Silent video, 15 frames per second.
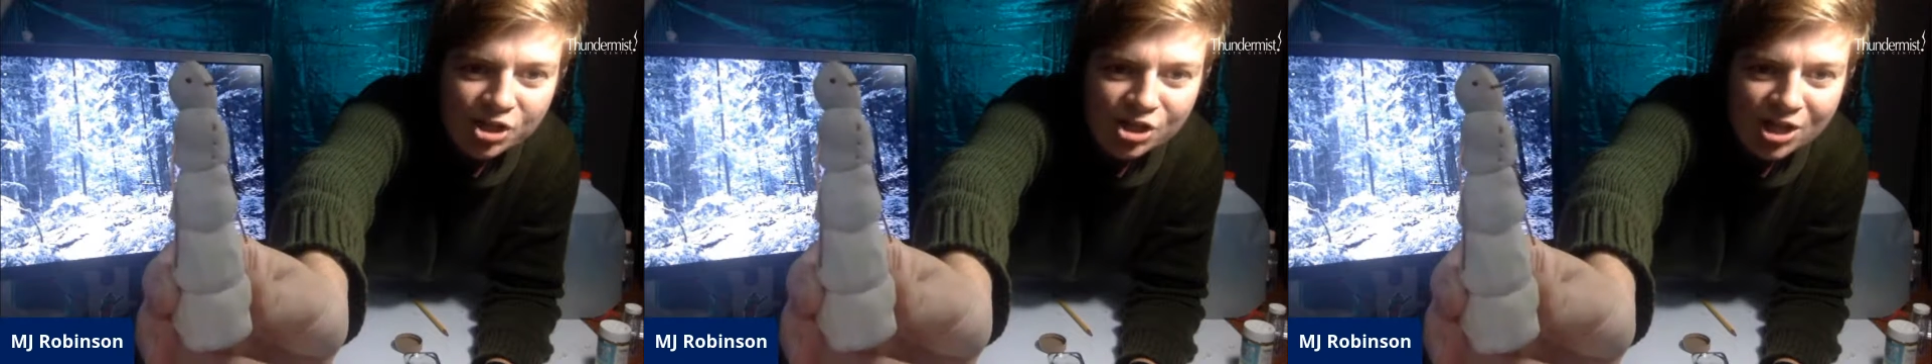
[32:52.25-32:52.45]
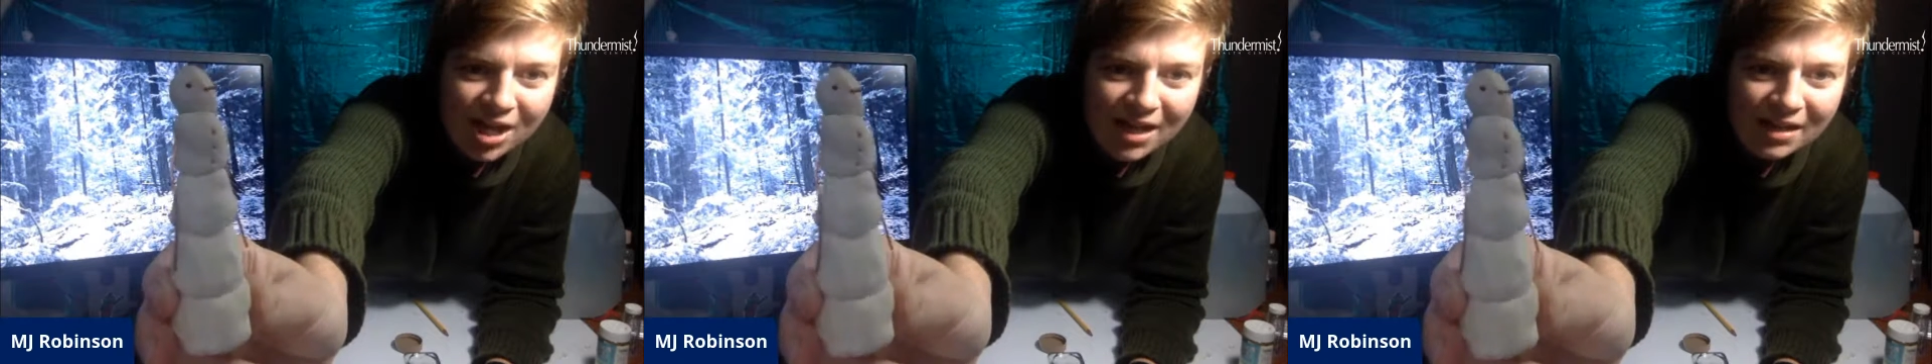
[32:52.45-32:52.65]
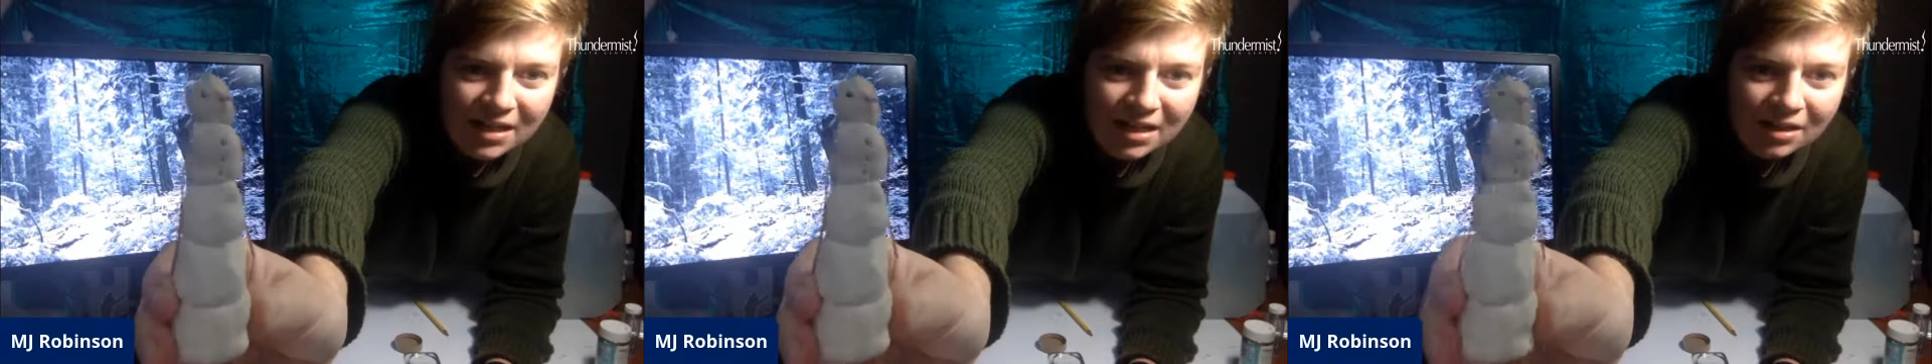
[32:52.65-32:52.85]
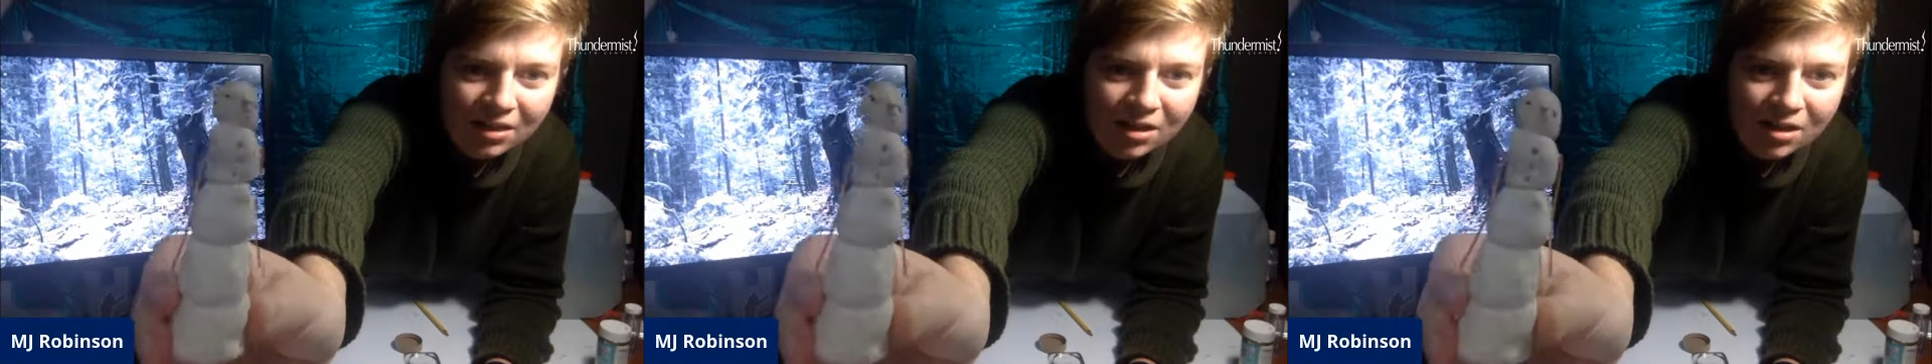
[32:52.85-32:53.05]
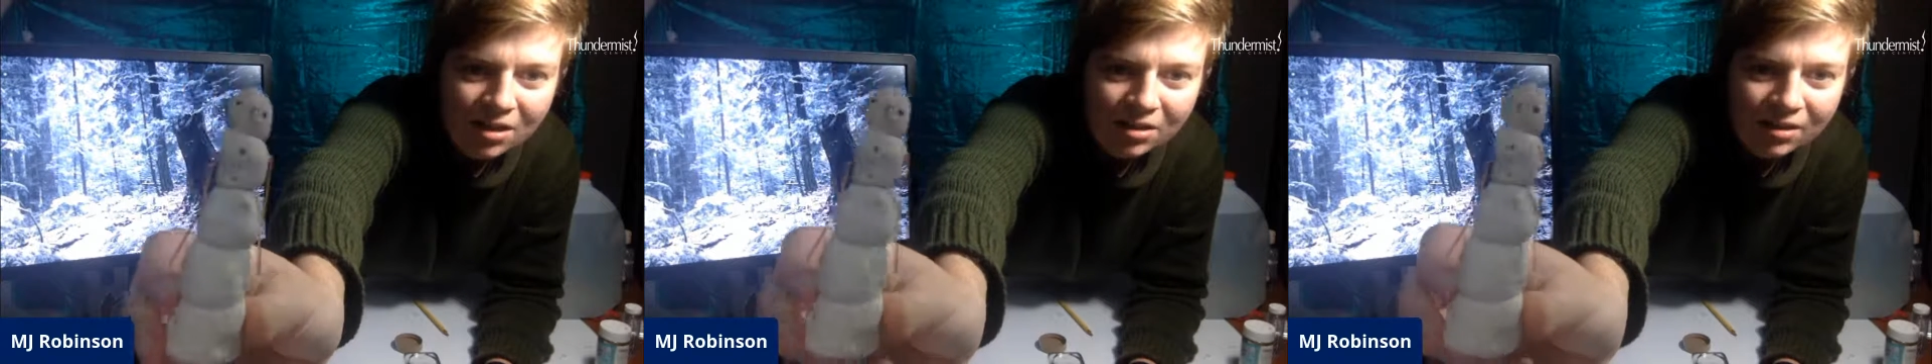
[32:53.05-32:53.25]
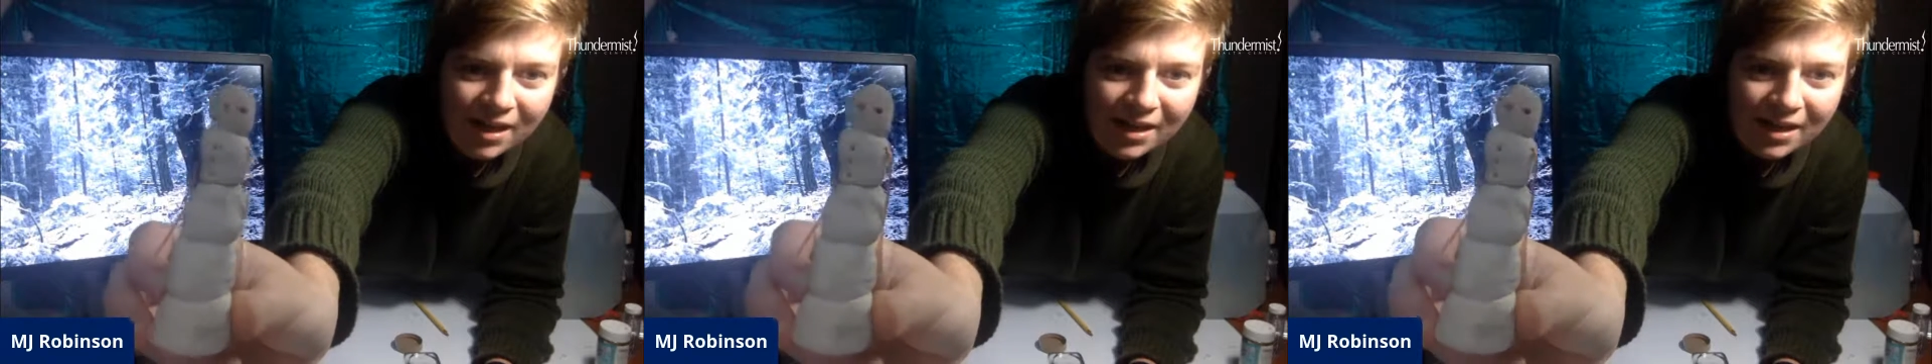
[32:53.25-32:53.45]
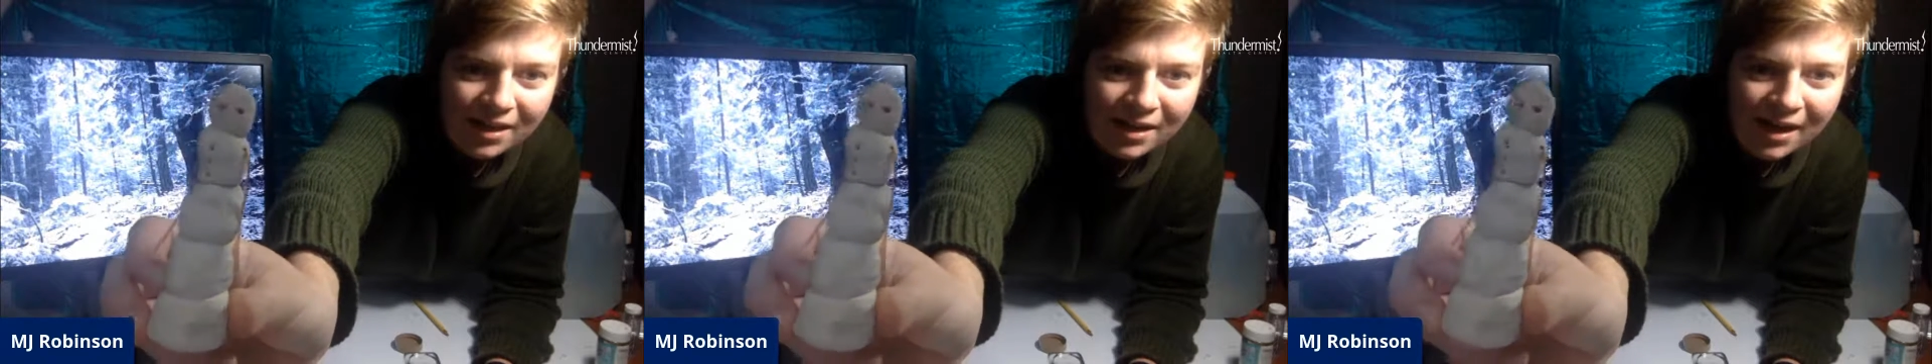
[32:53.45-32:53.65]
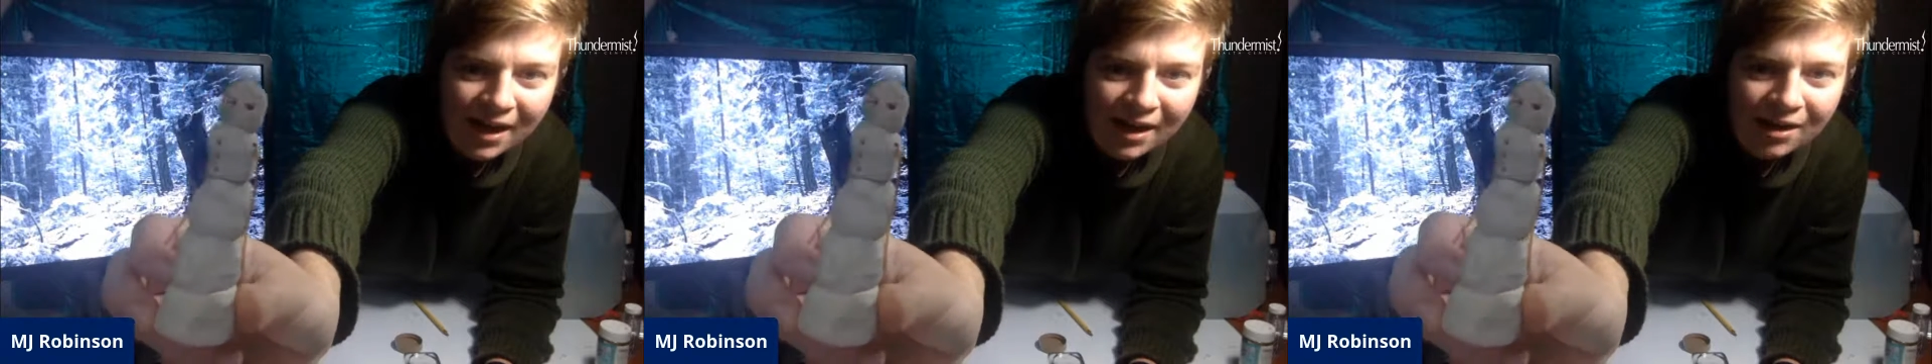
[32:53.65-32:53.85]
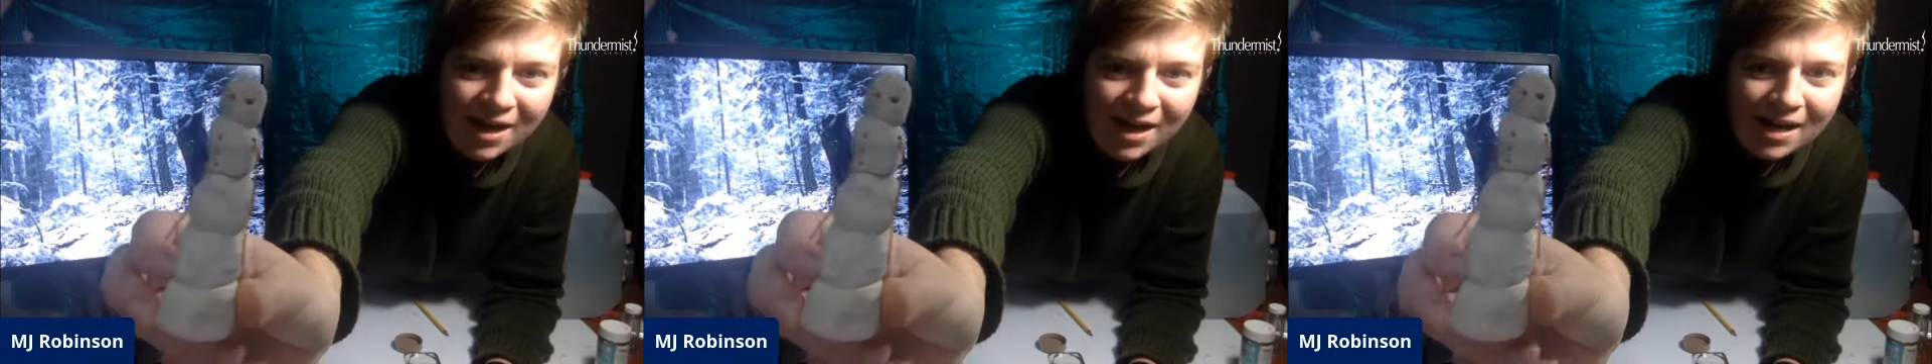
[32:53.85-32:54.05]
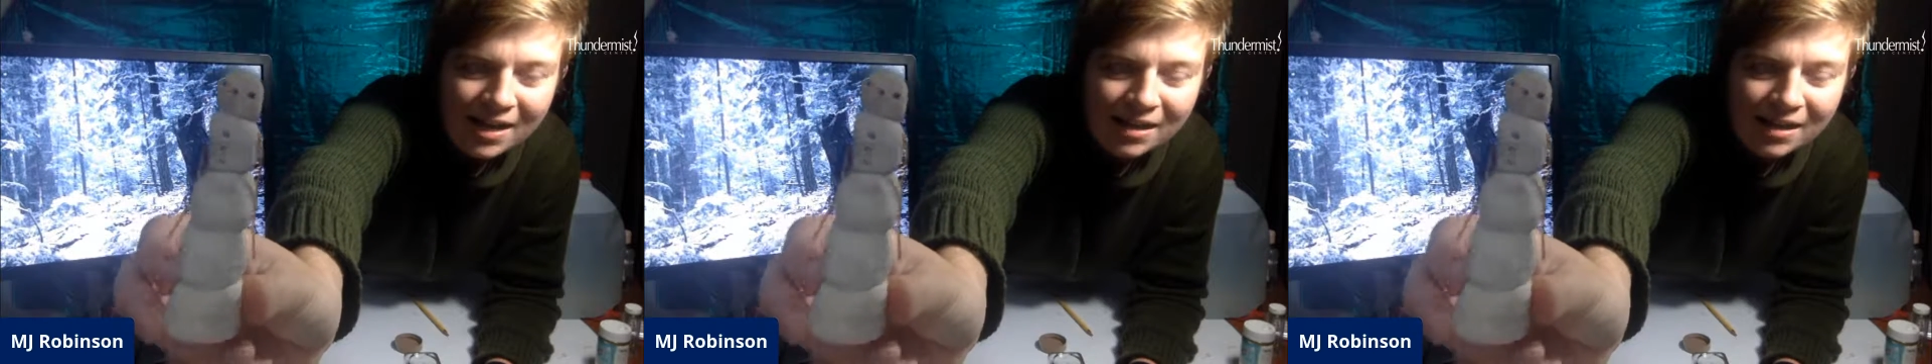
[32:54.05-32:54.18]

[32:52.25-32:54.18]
shiny look like a carrot